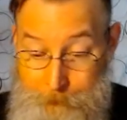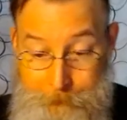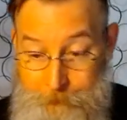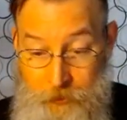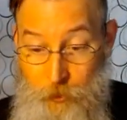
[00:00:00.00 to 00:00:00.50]

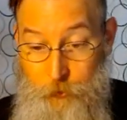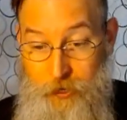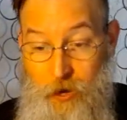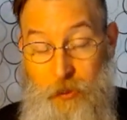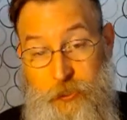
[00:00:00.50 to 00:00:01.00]
You know, we get
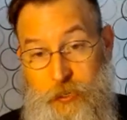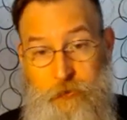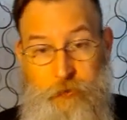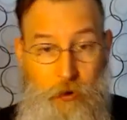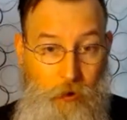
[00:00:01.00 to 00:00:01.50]
all this
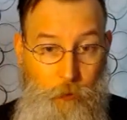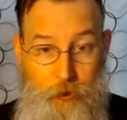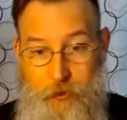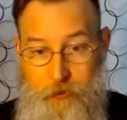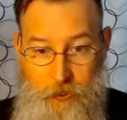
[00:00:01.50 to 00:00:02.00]
stuff, oh, we're
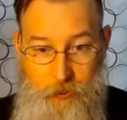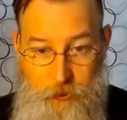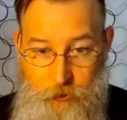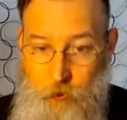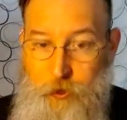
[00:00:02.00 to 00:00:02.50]
going to tell a
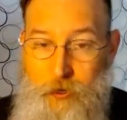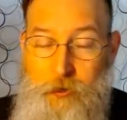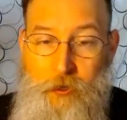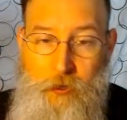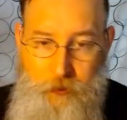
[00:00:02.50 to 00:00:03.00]
story,
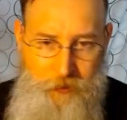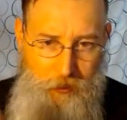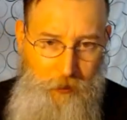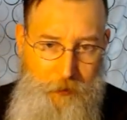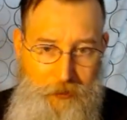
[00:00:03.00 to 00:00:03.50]

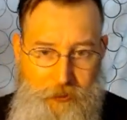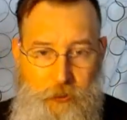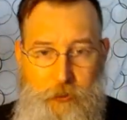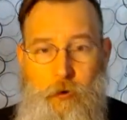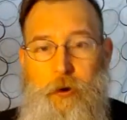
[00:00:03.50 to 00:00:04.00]
tell a basic
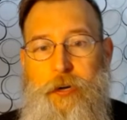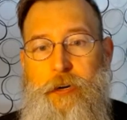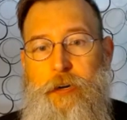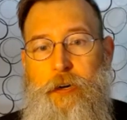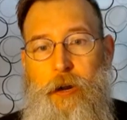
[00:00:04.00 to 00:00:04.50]
story,
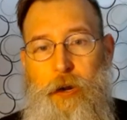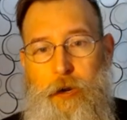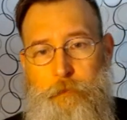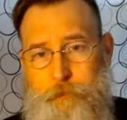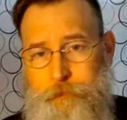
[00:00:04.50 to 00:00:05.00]

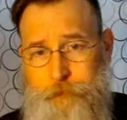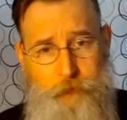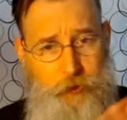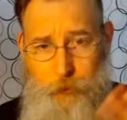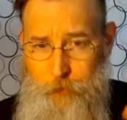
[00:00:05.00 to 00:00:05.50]

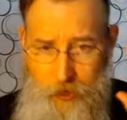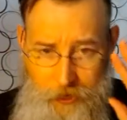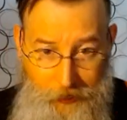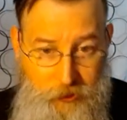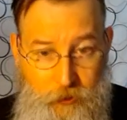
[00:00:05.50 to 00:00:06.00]
some
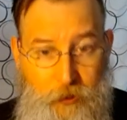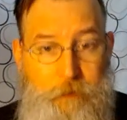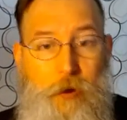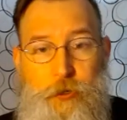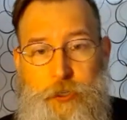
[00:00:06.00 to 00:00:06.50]
excellent
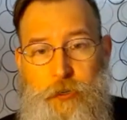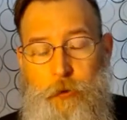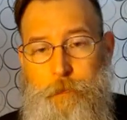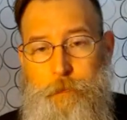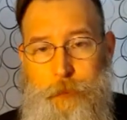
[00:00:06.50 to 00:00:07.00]
emotional
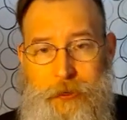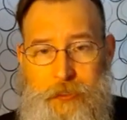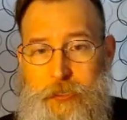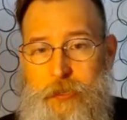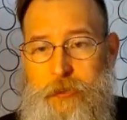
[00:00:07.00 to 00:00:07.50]

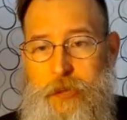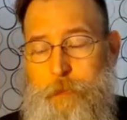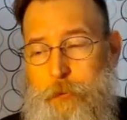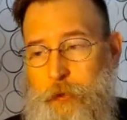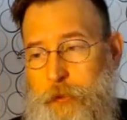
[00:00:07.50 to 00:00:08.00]
beats in that
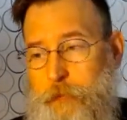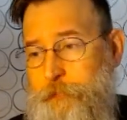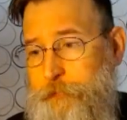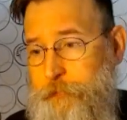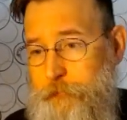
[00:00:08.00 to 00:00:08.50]
book.
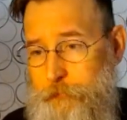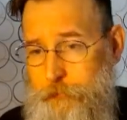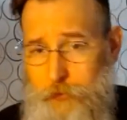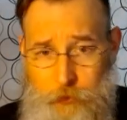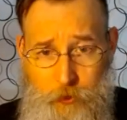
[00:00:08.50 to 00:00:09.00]

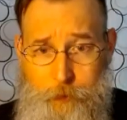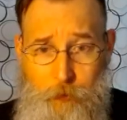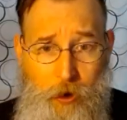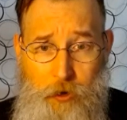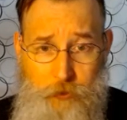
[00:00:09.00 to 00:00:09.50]
Don't get me
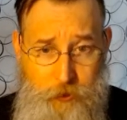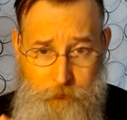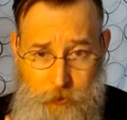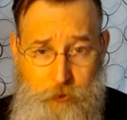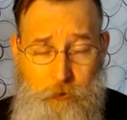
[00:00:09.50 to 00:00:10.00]
wrong, there's some
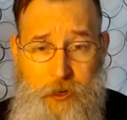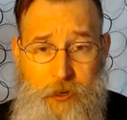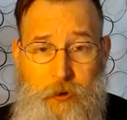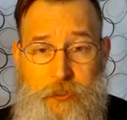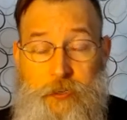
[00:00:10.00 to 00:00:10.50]
great,
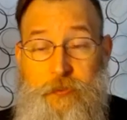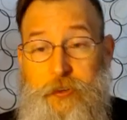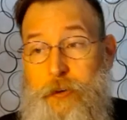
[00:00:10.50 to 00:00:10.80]
great stuff in it.